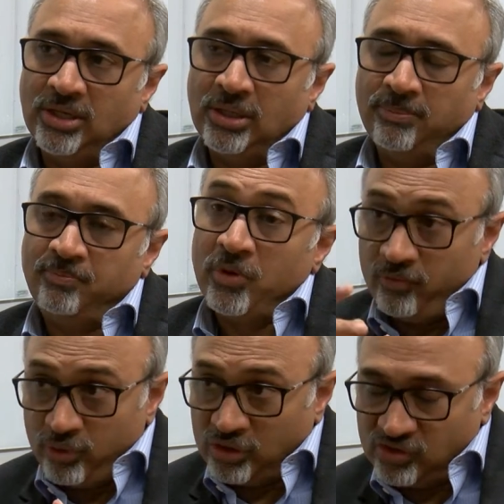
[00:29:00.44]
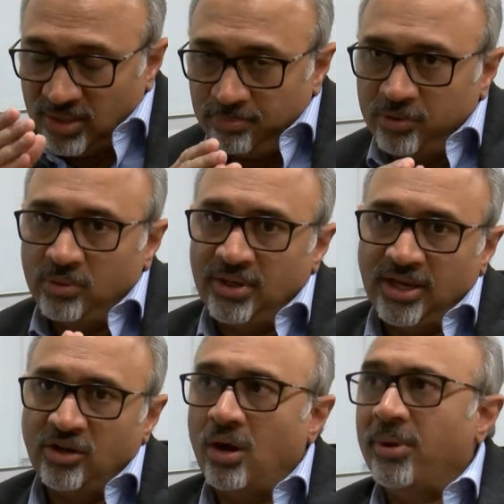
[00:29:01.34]
in, for example,
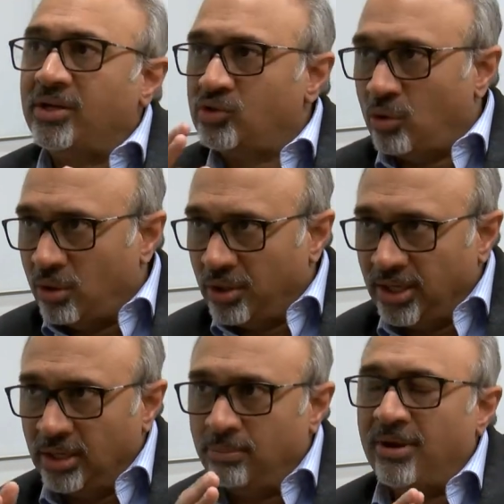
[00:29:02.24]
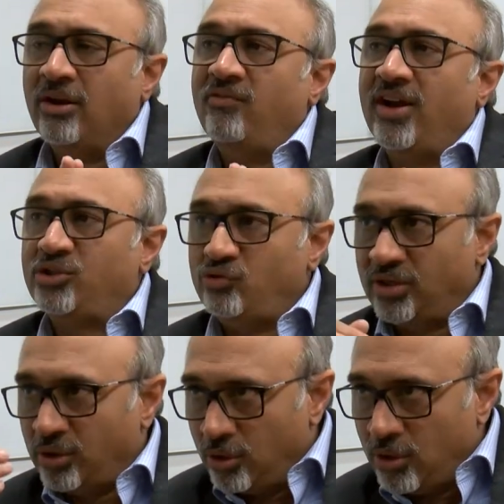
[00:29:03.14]
economics or in
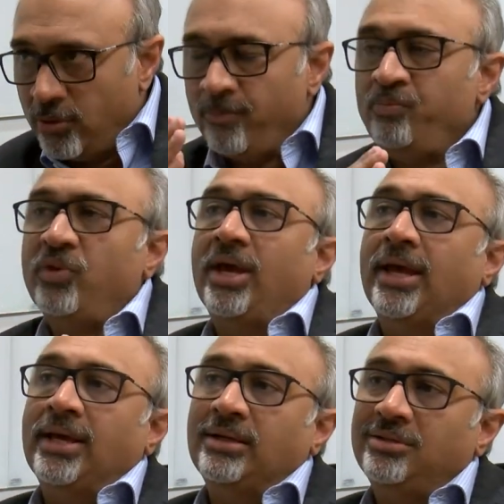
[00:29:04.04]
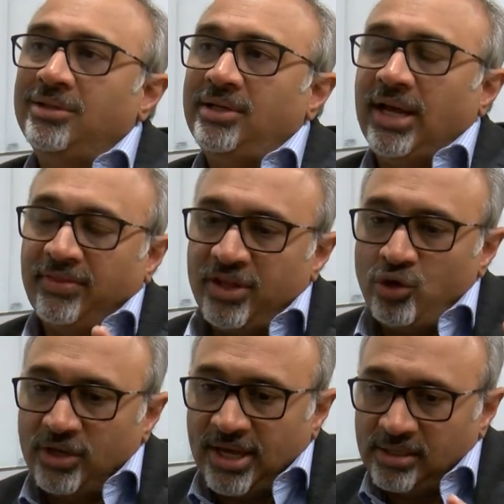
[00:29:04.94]
manufacturing. And then
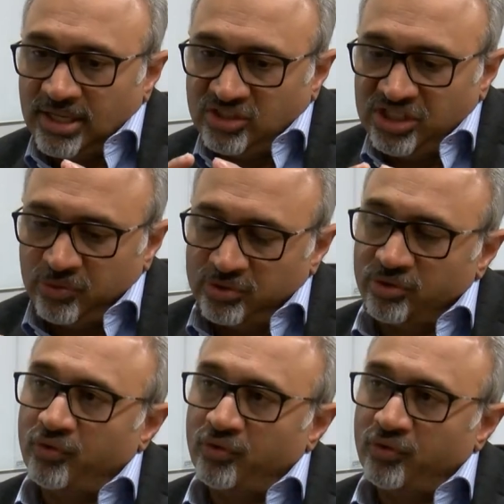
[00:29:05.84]
you get a sequence of